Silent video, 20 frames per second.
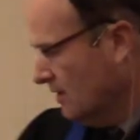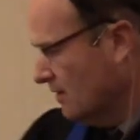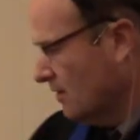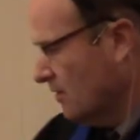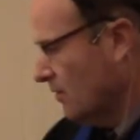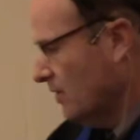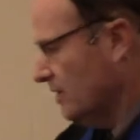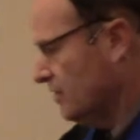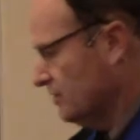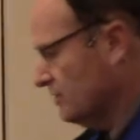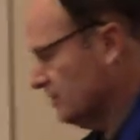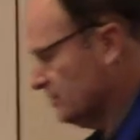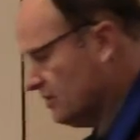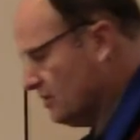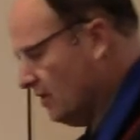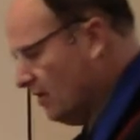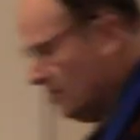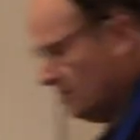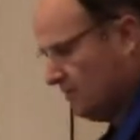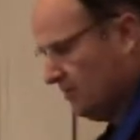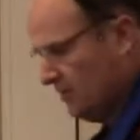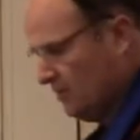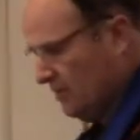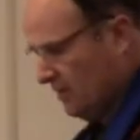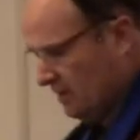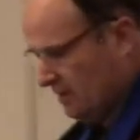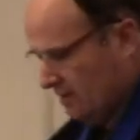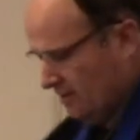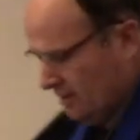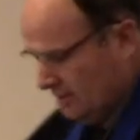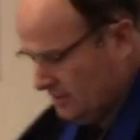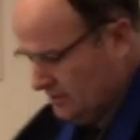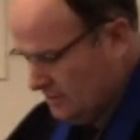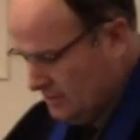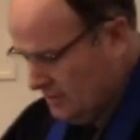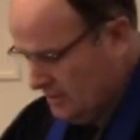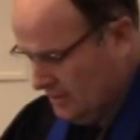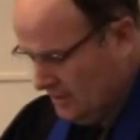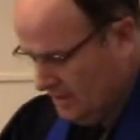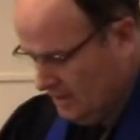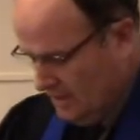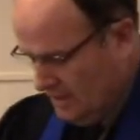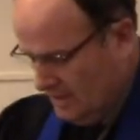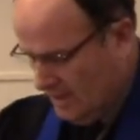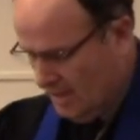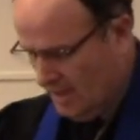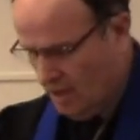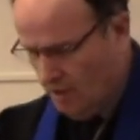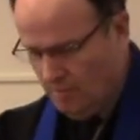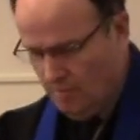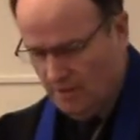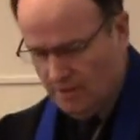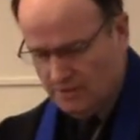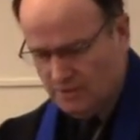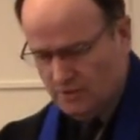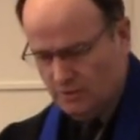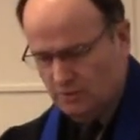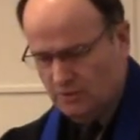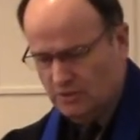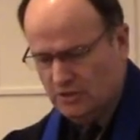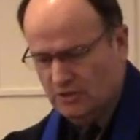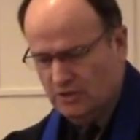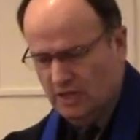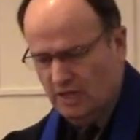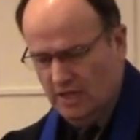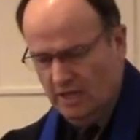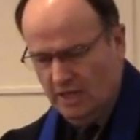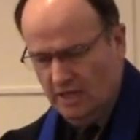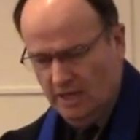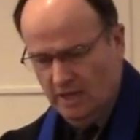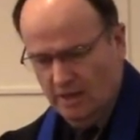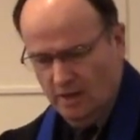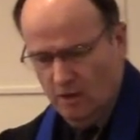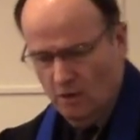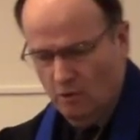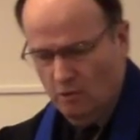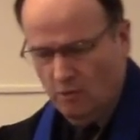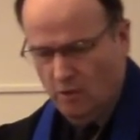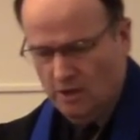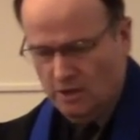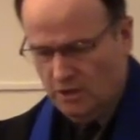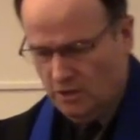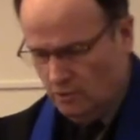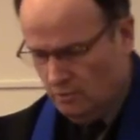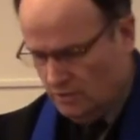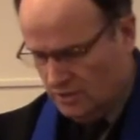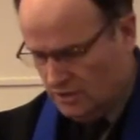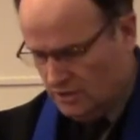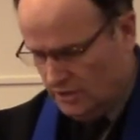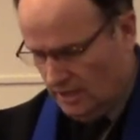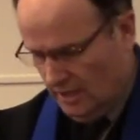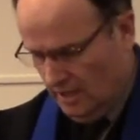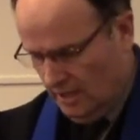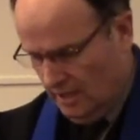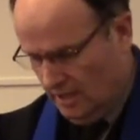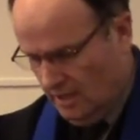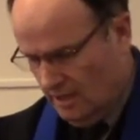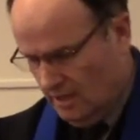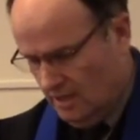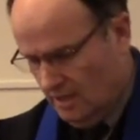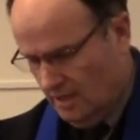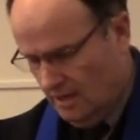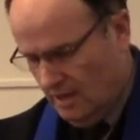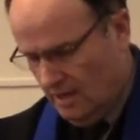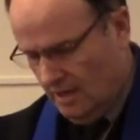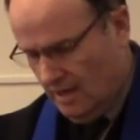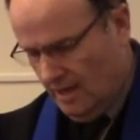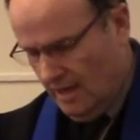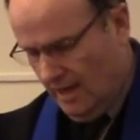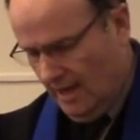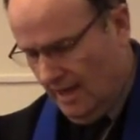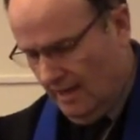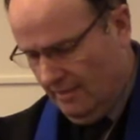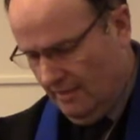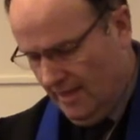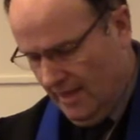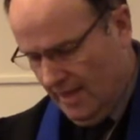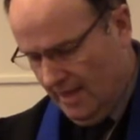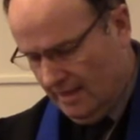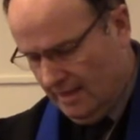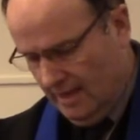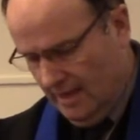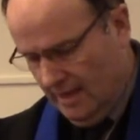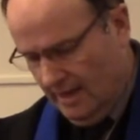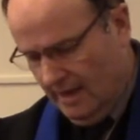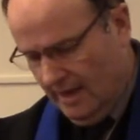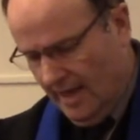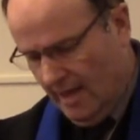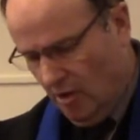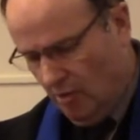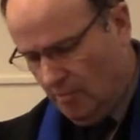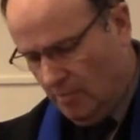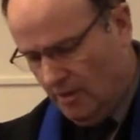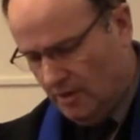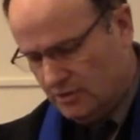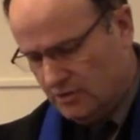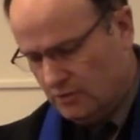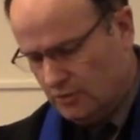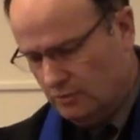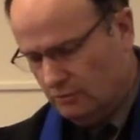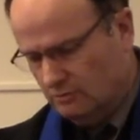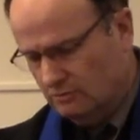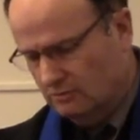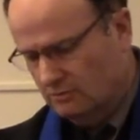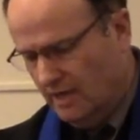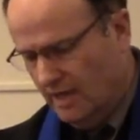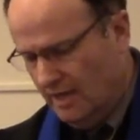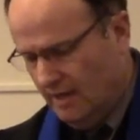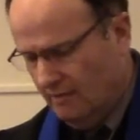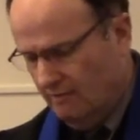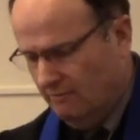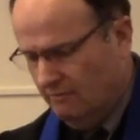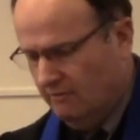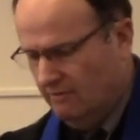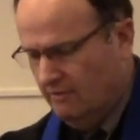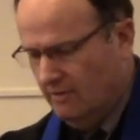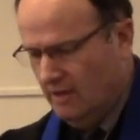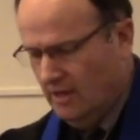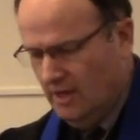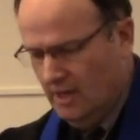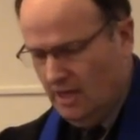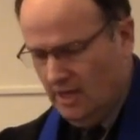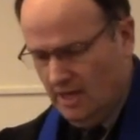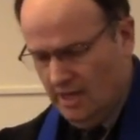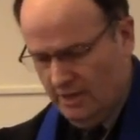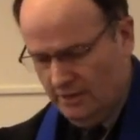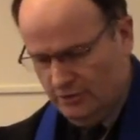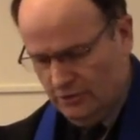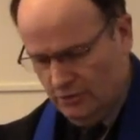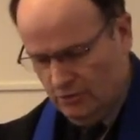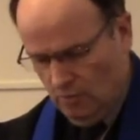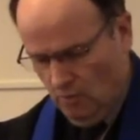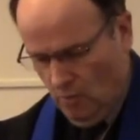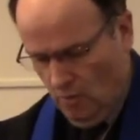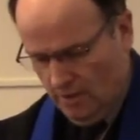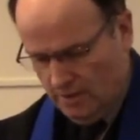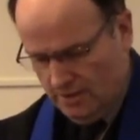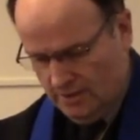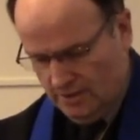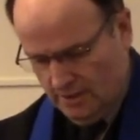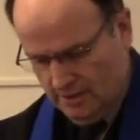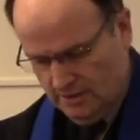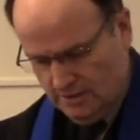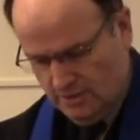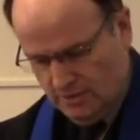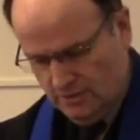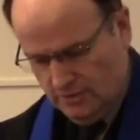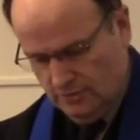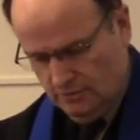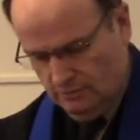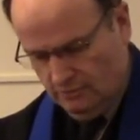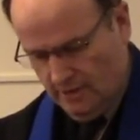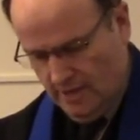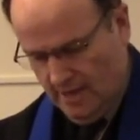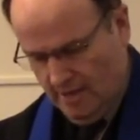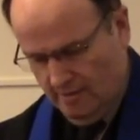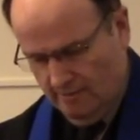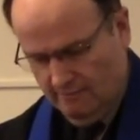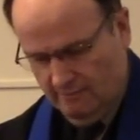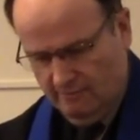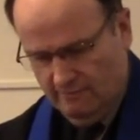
Gracious God, be with us. Help us to see what you see, and then help us to live as you want us to live